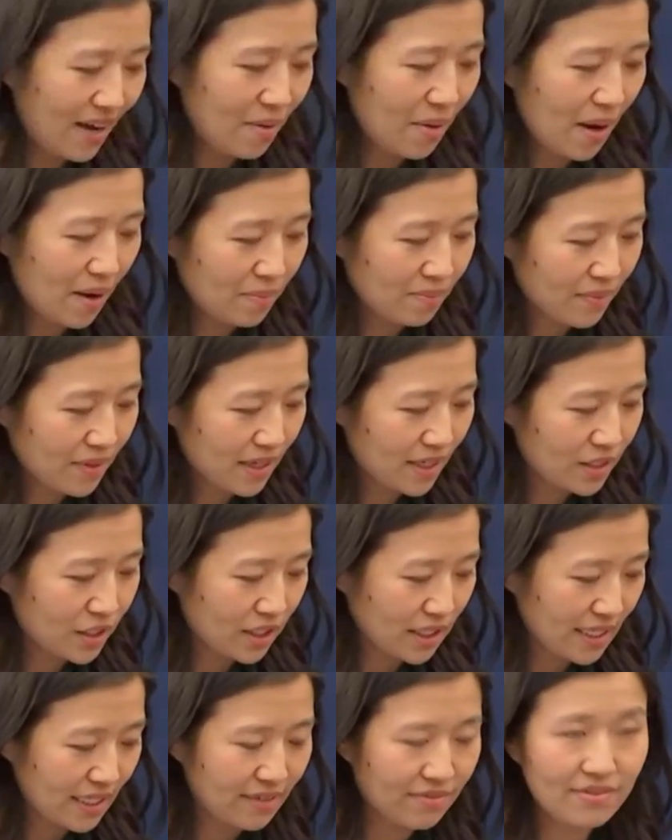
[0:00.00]
I'm going
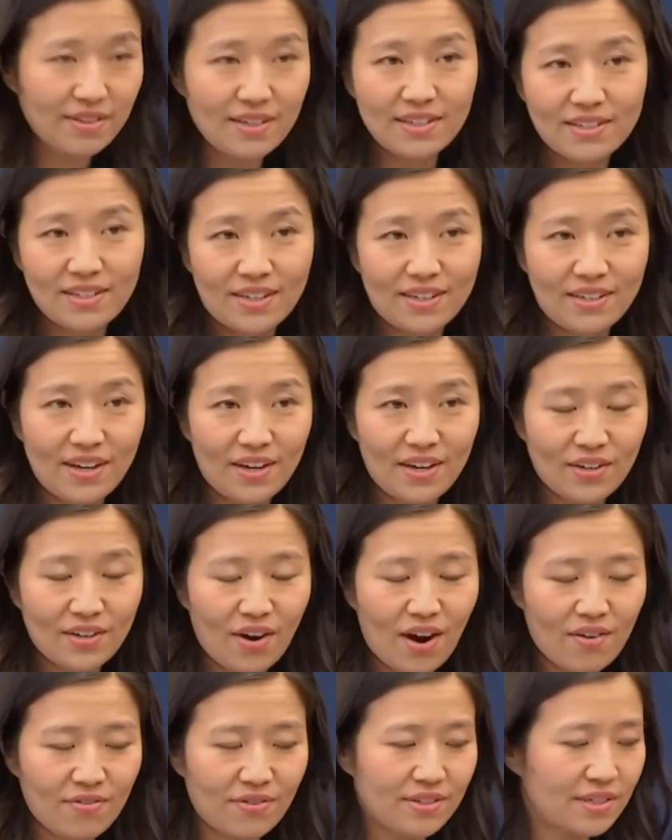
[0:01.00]
to leave these in, in
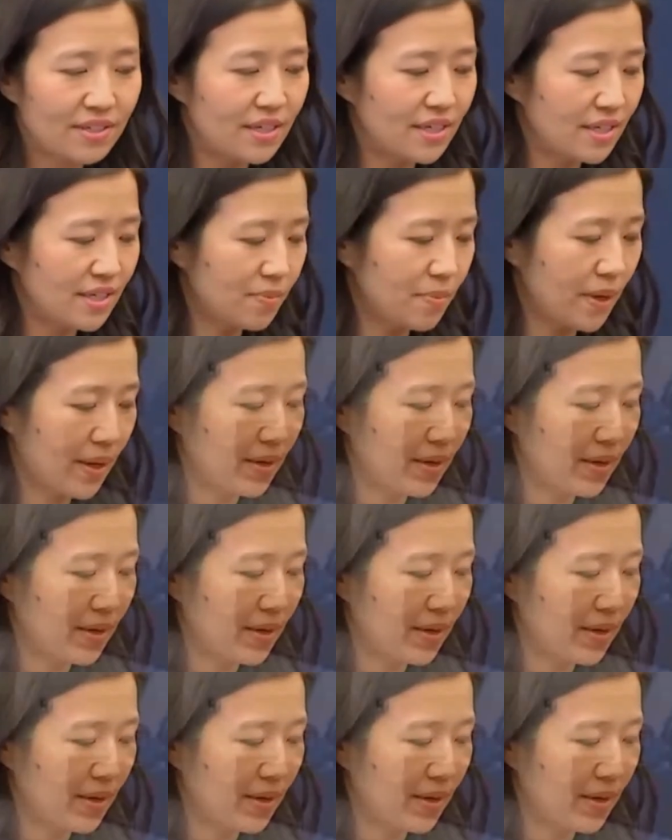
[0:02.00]
your offices.